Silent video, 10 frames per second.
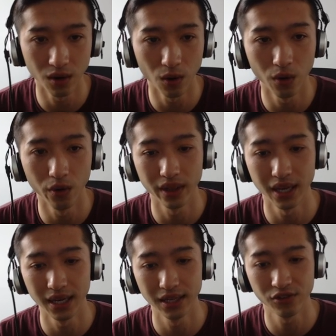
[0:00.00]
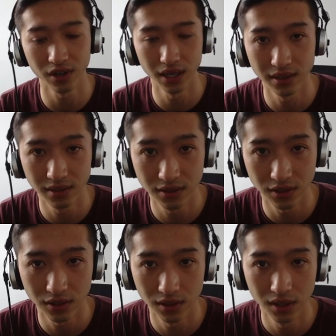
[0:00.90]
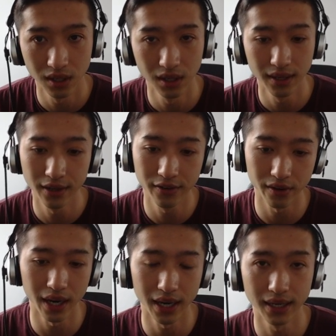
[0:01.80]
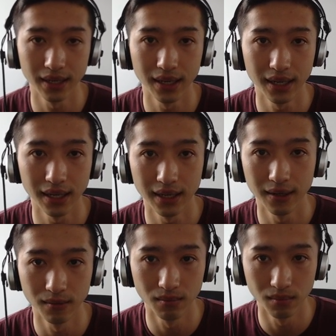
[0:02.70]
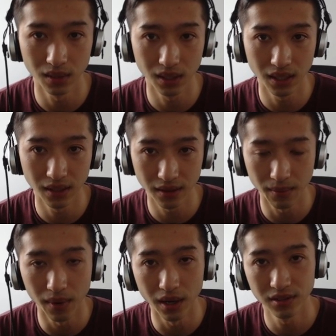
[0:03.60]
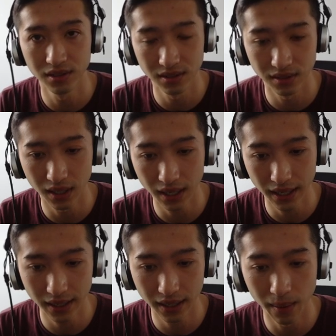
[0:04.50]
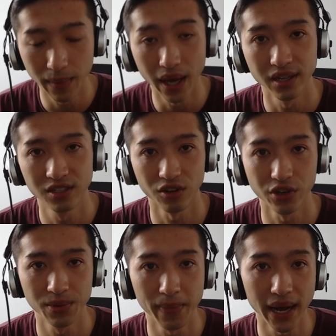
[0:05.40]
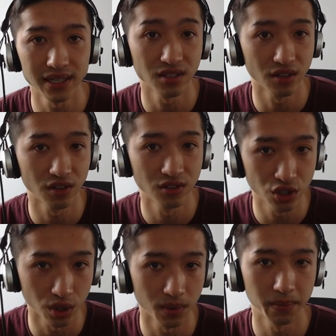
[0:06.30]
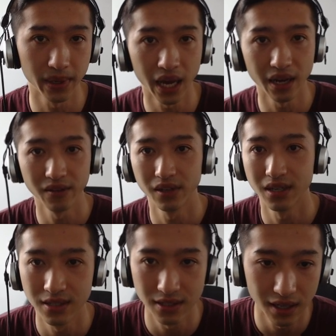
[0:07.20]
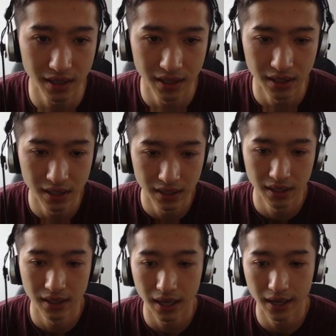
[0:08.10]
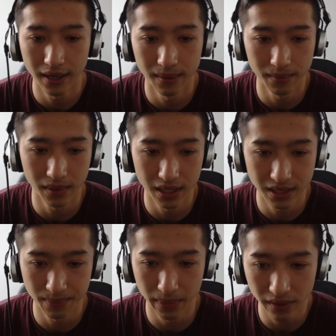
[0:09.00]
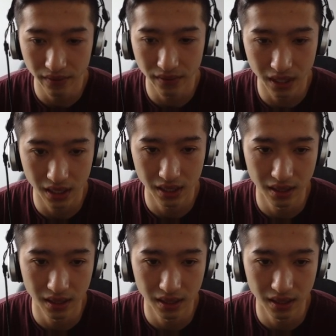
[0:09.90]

or are they trying to create the most amount of storage based on consumer behavior. So there's a bit of a